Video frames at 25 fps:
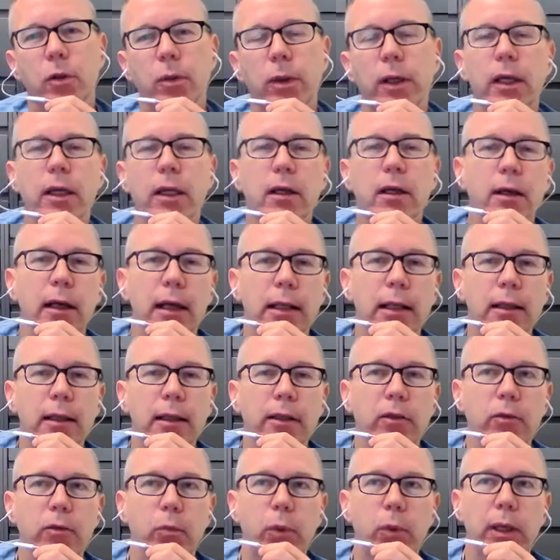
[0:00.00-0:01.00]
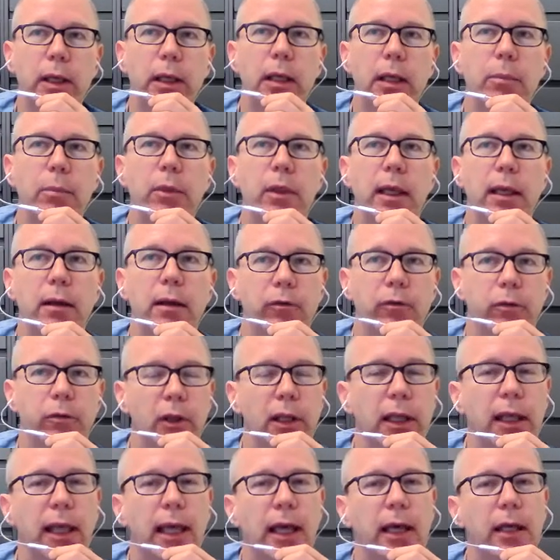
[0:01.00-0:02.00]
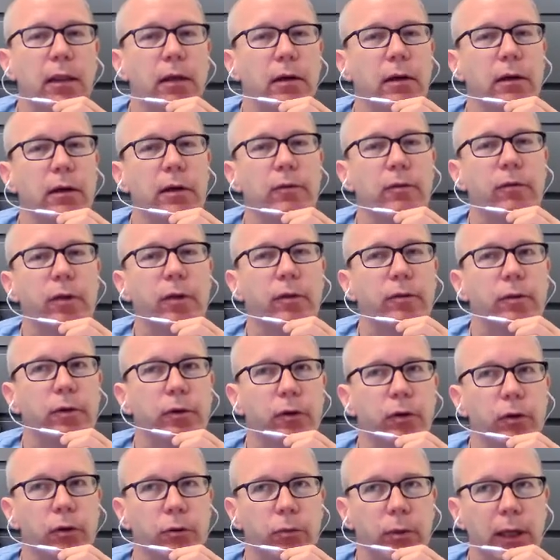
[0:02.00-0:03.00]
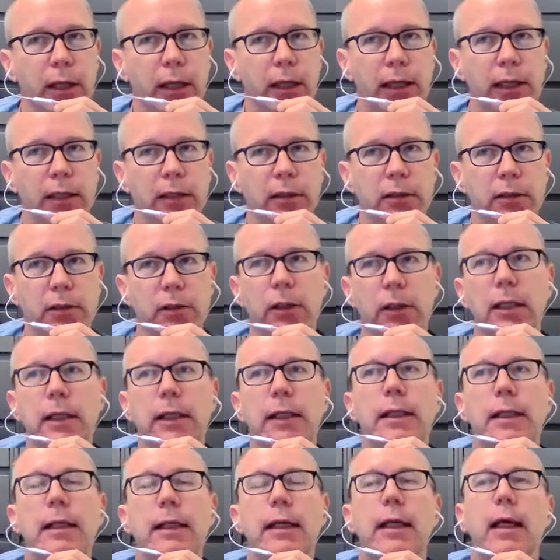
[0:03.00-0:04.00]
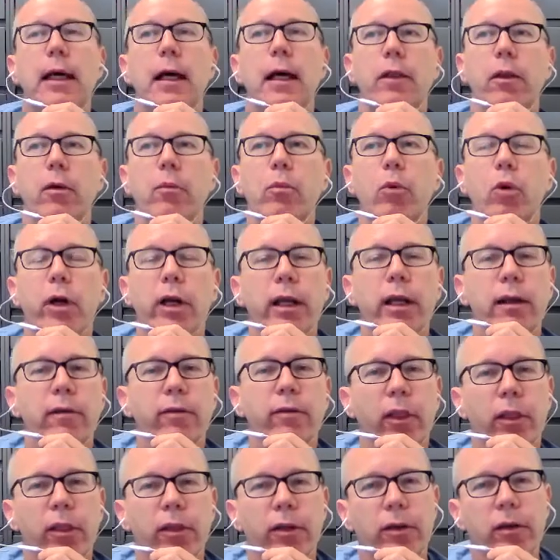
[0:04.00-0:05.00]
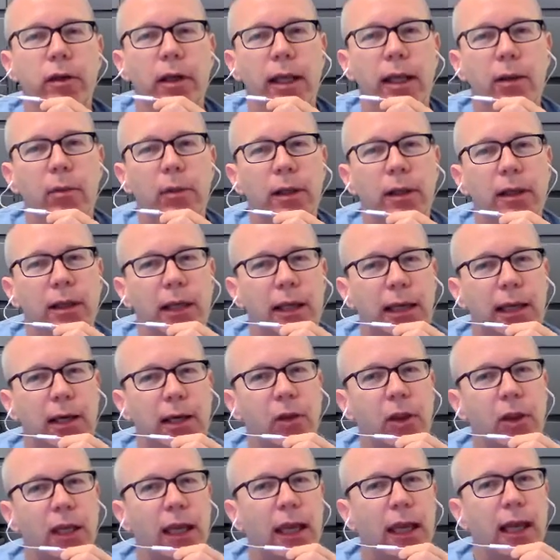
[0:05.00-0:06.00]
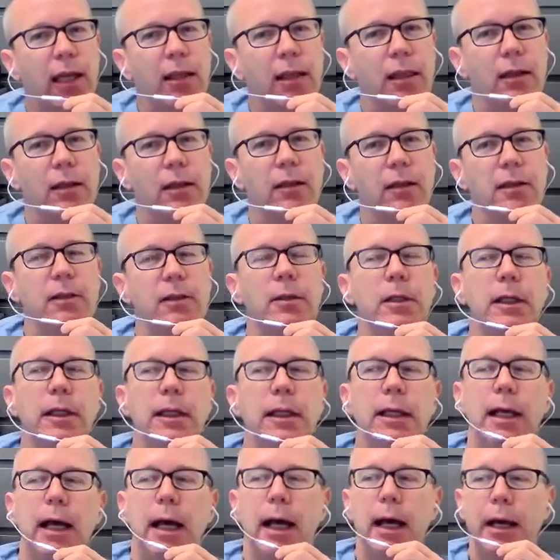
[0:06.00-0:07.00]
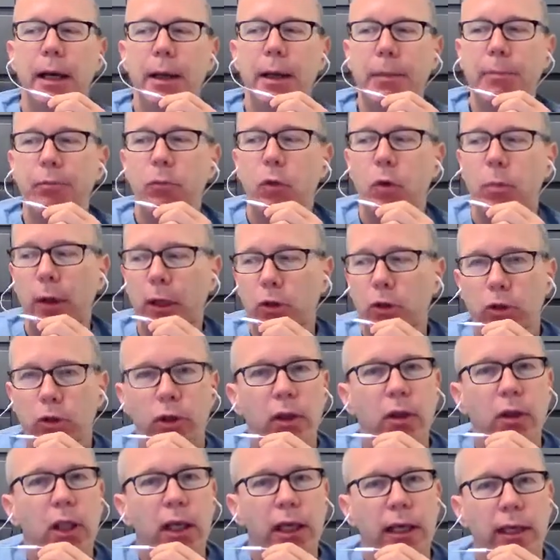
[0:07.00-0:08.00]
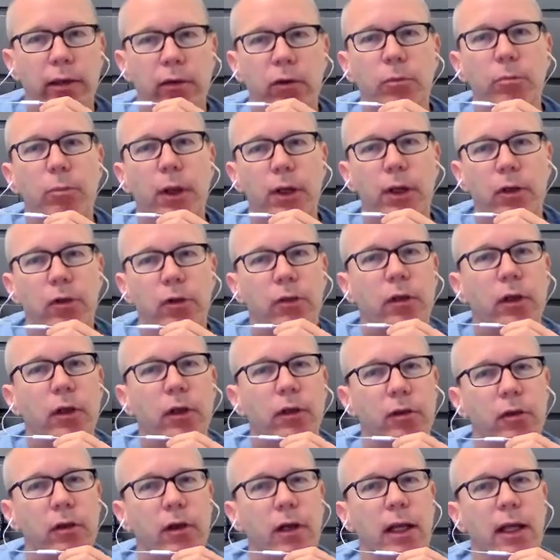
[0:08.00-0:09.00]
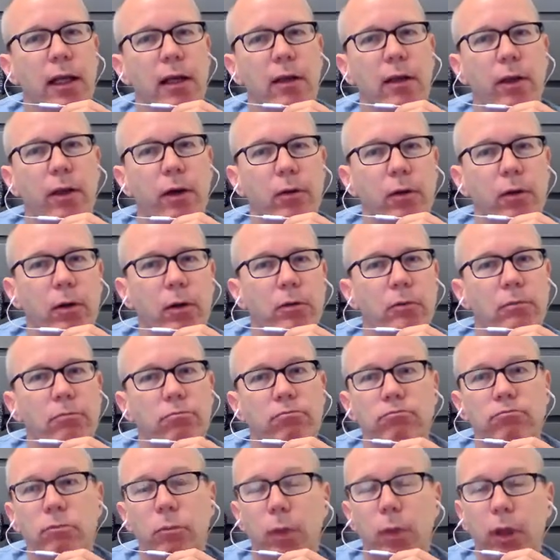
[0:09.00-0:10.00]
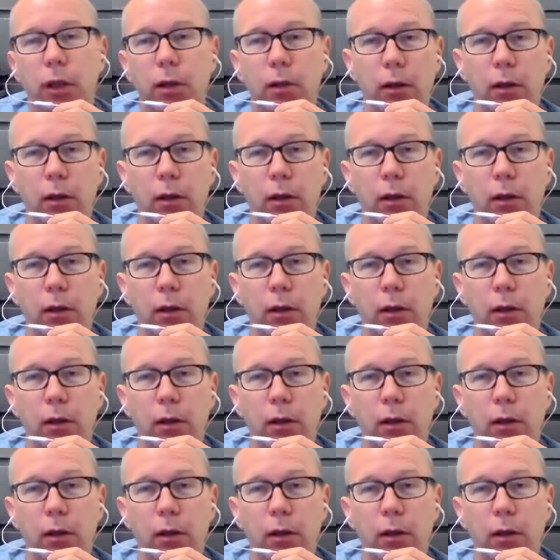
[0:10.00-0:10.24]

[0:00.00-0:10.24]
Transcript: And so here, at least, we keep that Foley catheter in for the first 3 days. The morning of the 3rd day, we take out the catheter to make sure that patients can urinate on their own.